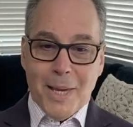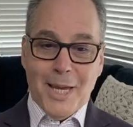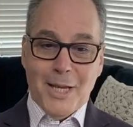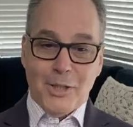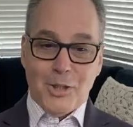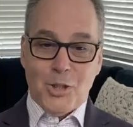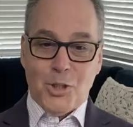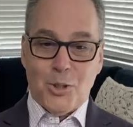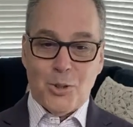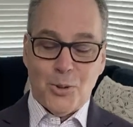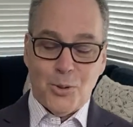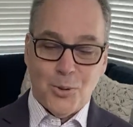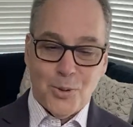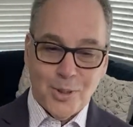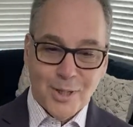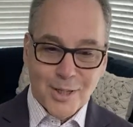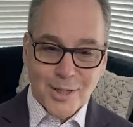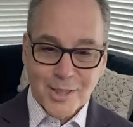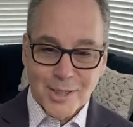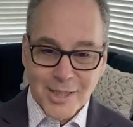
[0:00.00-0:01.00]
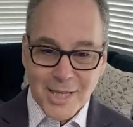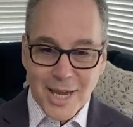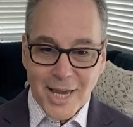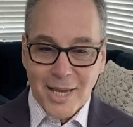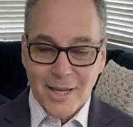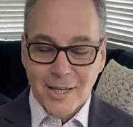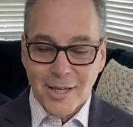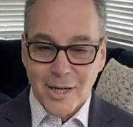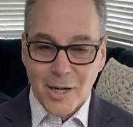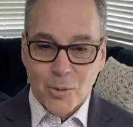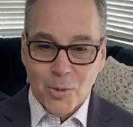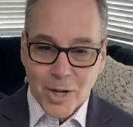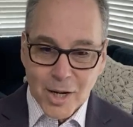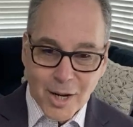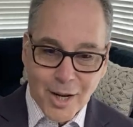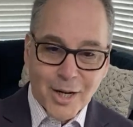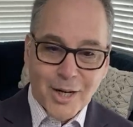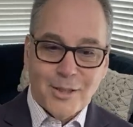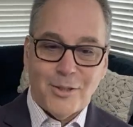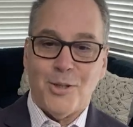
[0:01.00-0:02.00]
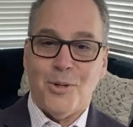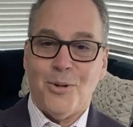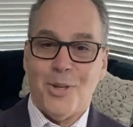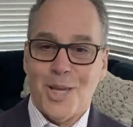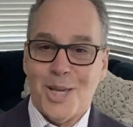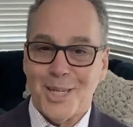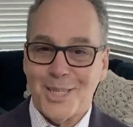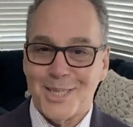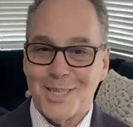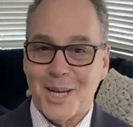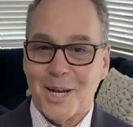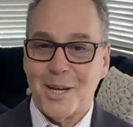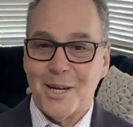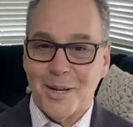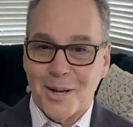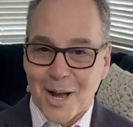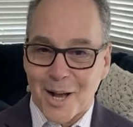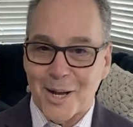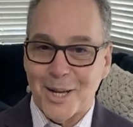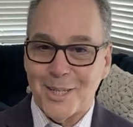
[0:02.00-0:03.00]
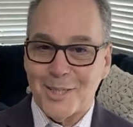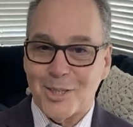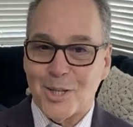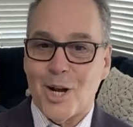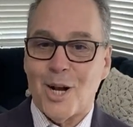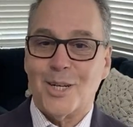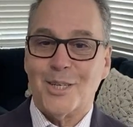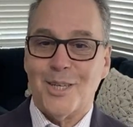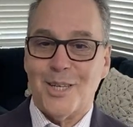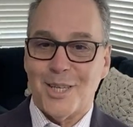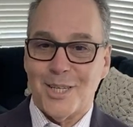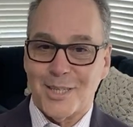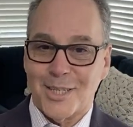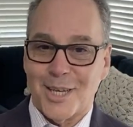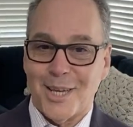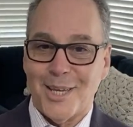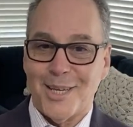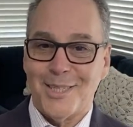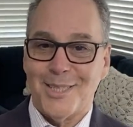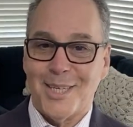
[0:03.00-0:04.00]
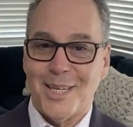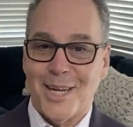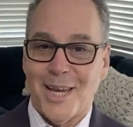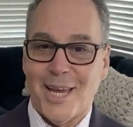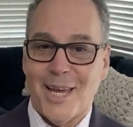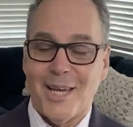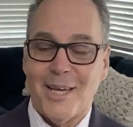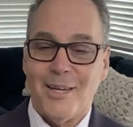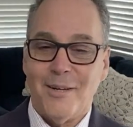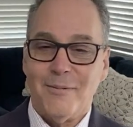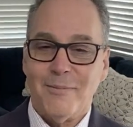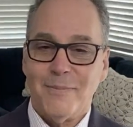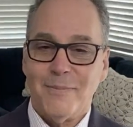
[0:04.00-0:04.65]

made you say, you know what, I'm gonna do this. I'm gonna talk to this kid today.